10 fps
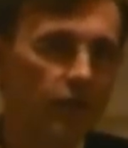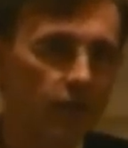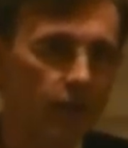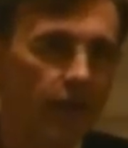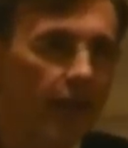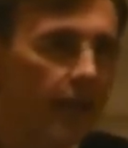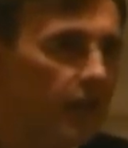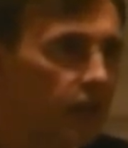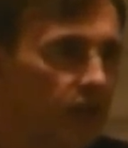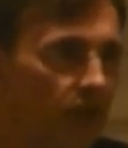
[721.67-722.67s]
we sold an ad
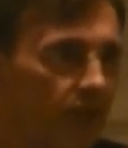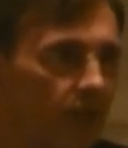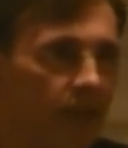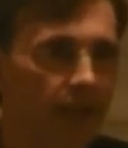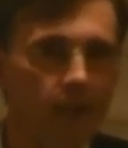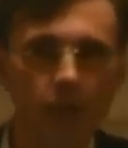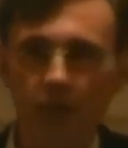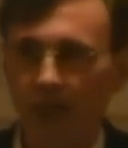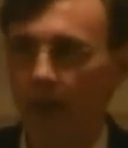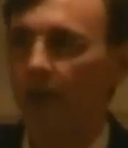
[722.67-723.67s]
agency in Atlanta and
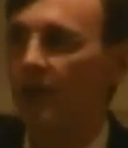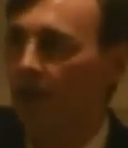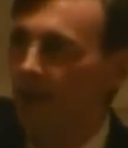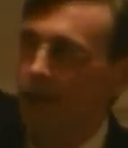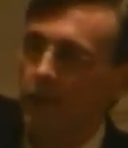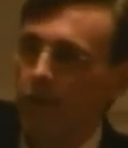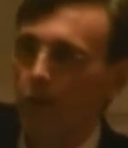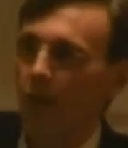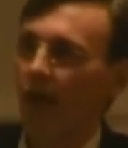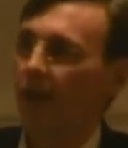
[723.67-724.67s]
retired to
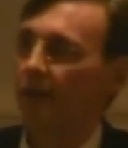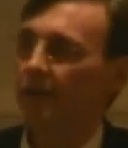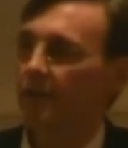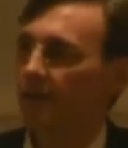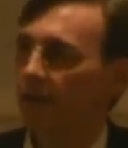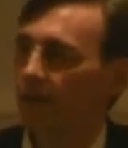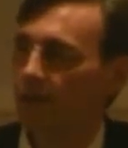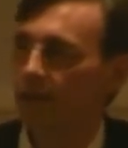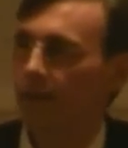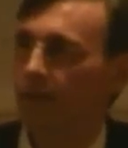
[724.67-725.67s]
Vermont,
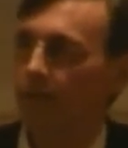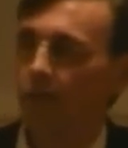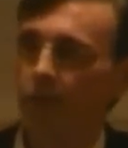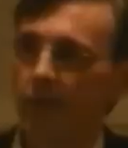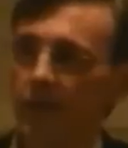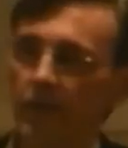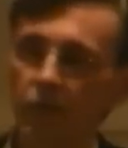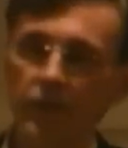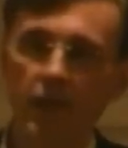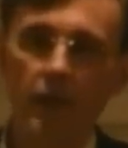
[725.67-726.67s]
and the
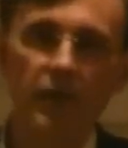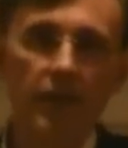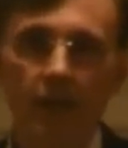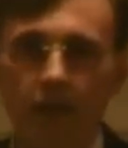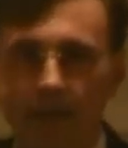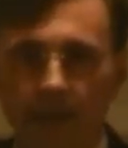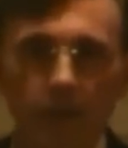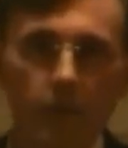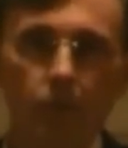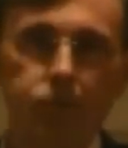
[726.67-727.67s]
retirement got
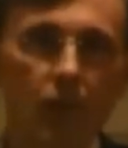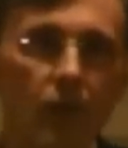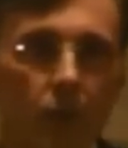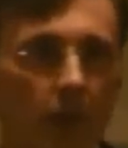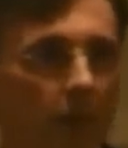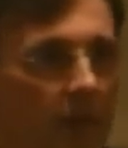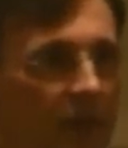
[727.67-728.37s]
blown away by